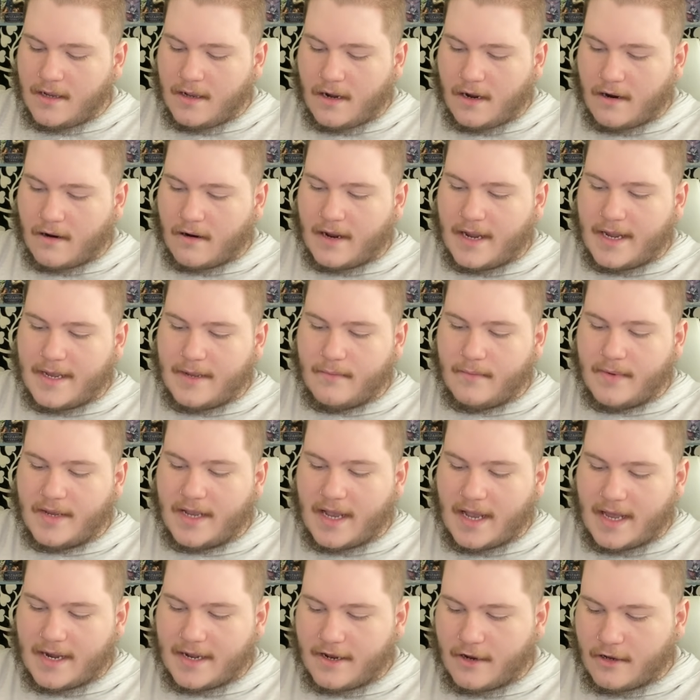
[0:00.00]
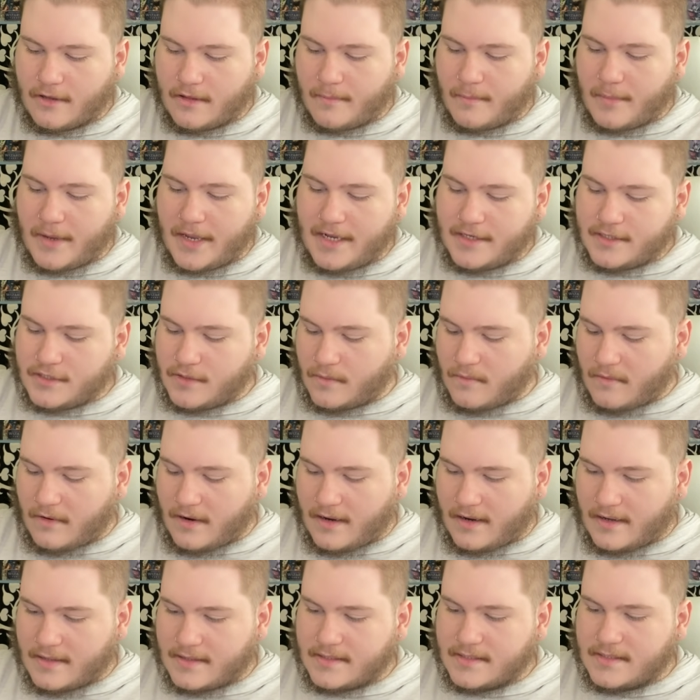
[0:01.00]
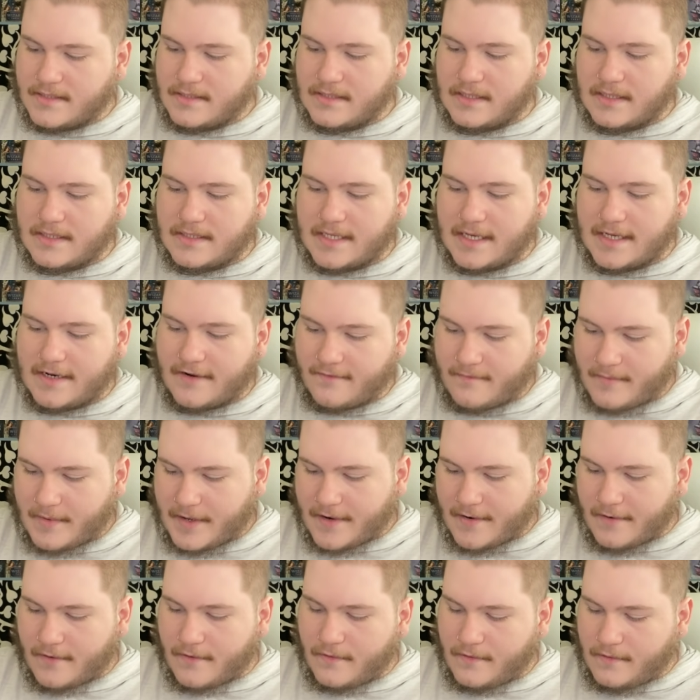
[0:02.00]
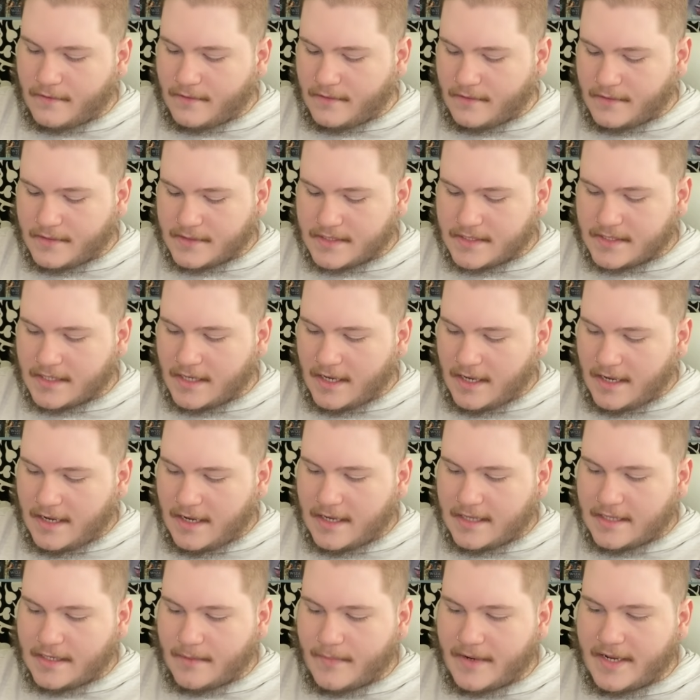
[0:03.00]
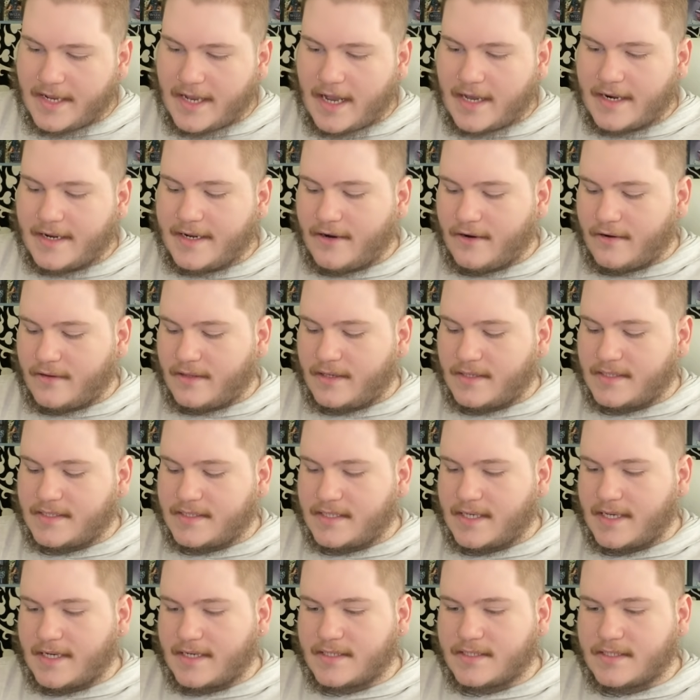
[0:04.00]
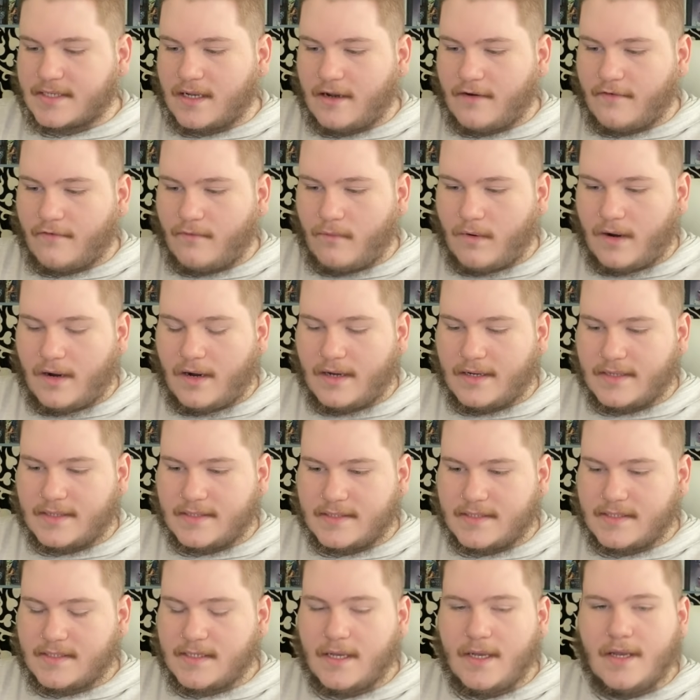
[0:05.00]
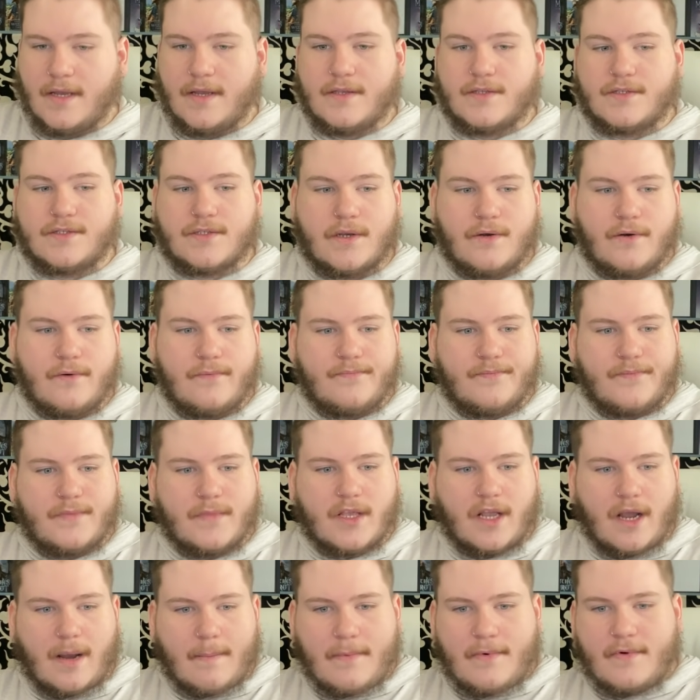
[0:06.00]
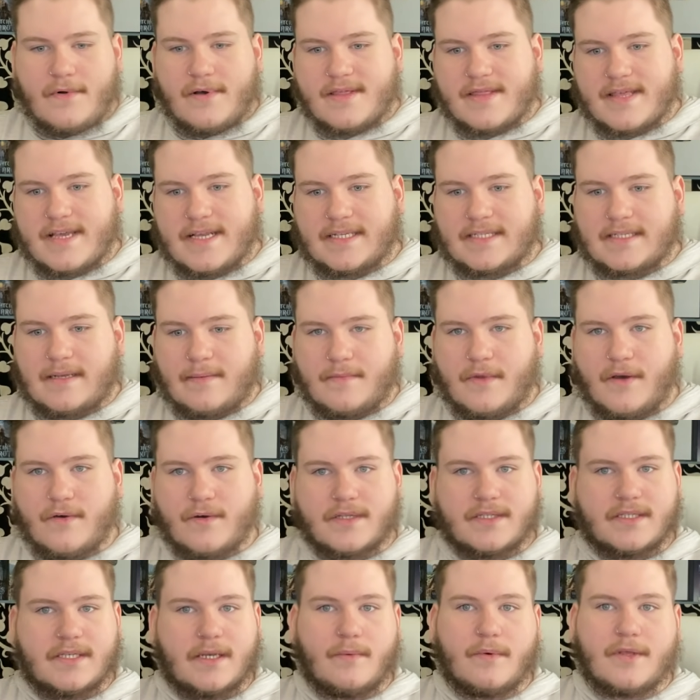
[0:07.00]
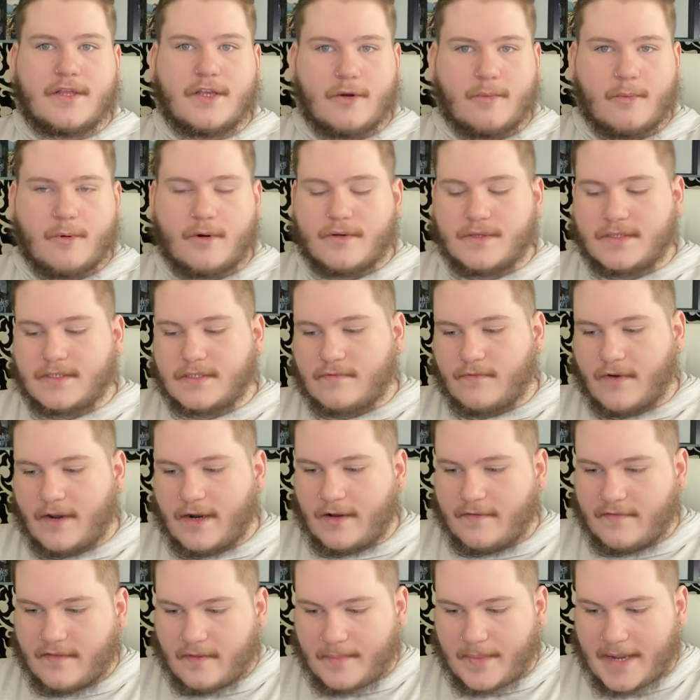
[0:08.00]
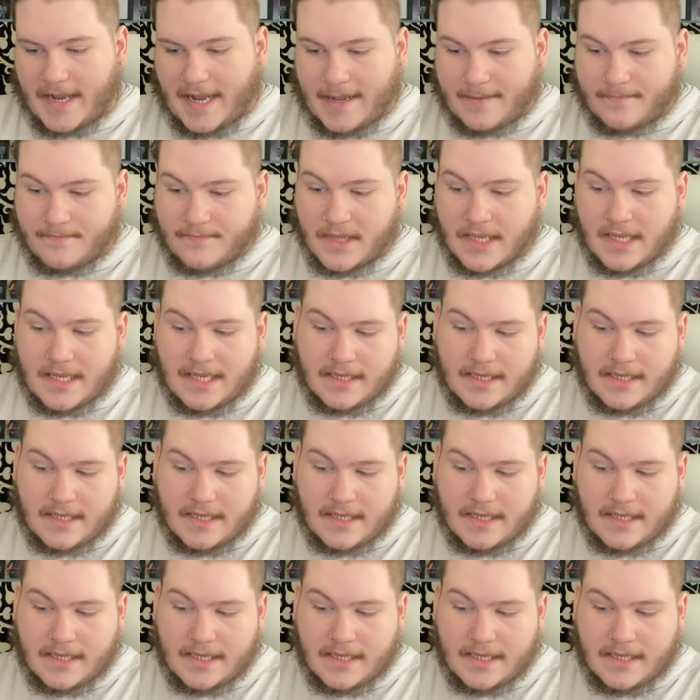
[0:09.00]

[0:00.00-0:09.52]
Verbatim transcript: All right, we got here the Page of Wands, the Ten of Pentacles, and then we got here the Six of Wands. So a couple of things I'm noticing with your person right off the bat.